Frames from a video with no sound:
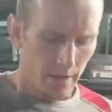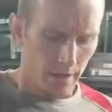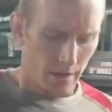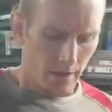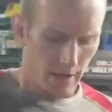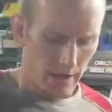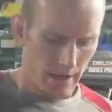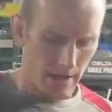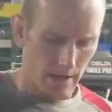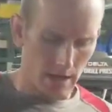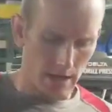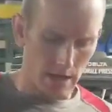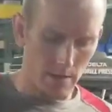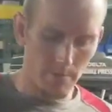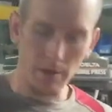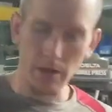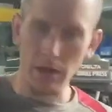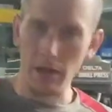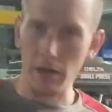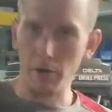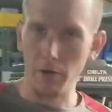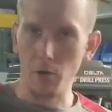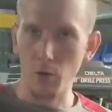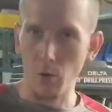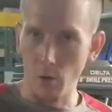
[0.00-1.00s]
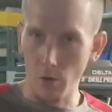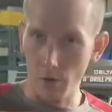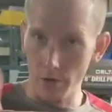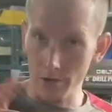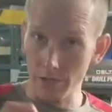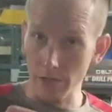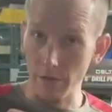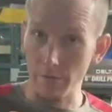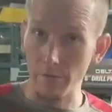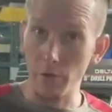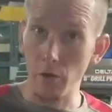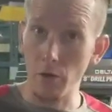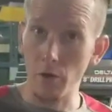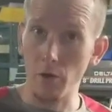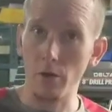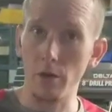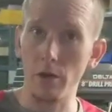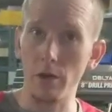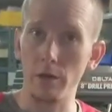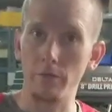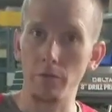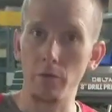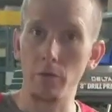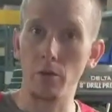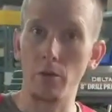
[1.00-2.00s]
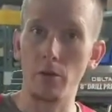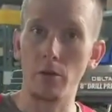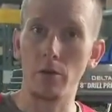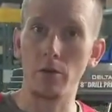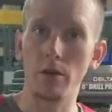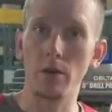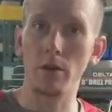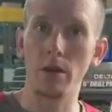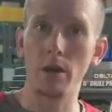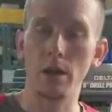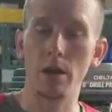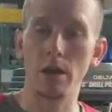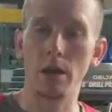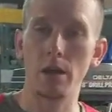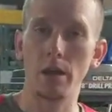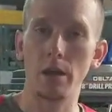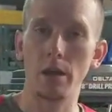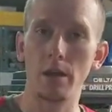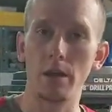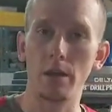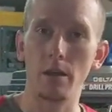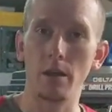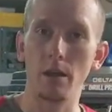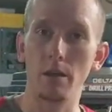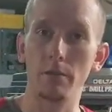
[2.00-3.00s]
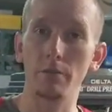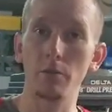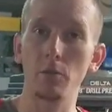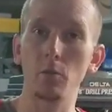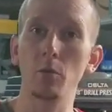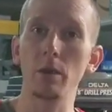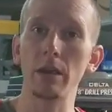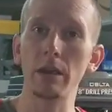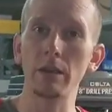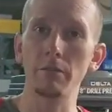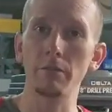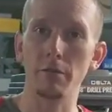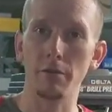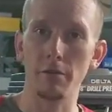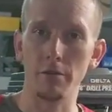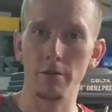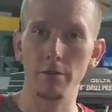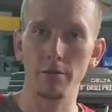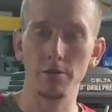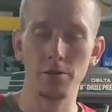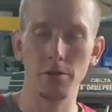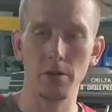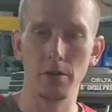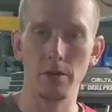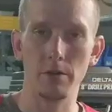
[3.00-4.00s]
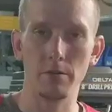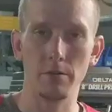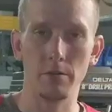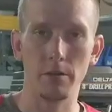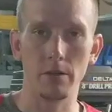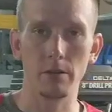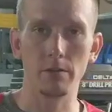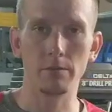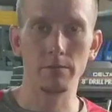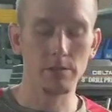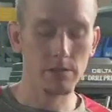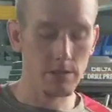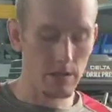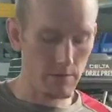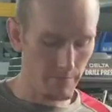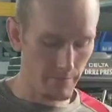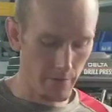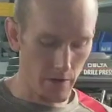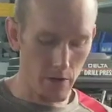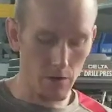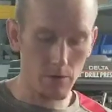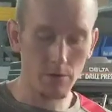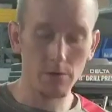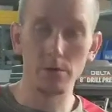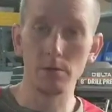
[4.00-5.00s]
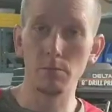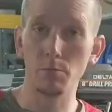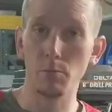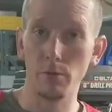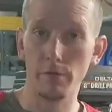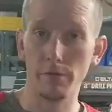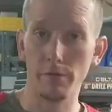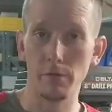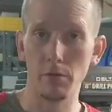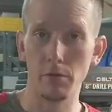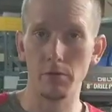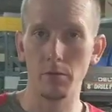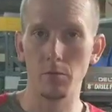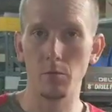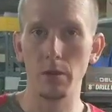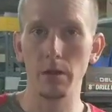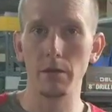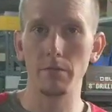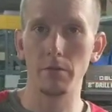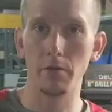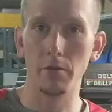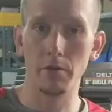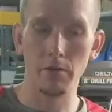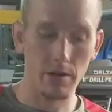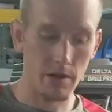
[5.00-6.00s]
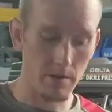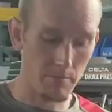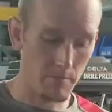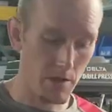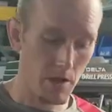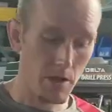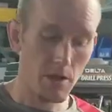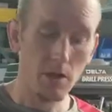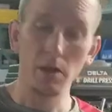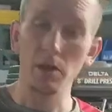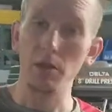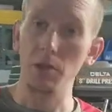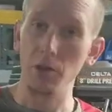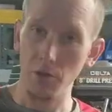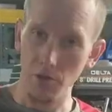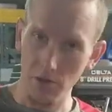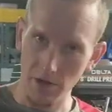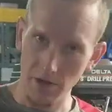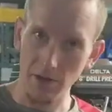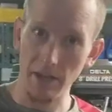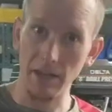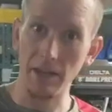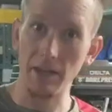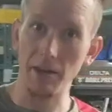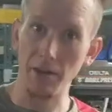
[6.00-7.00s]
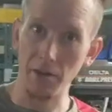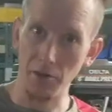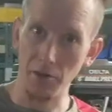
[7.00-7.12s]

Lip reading: And of course, if you're of the weaver genre, some folks prefer the weaver grip. You can get a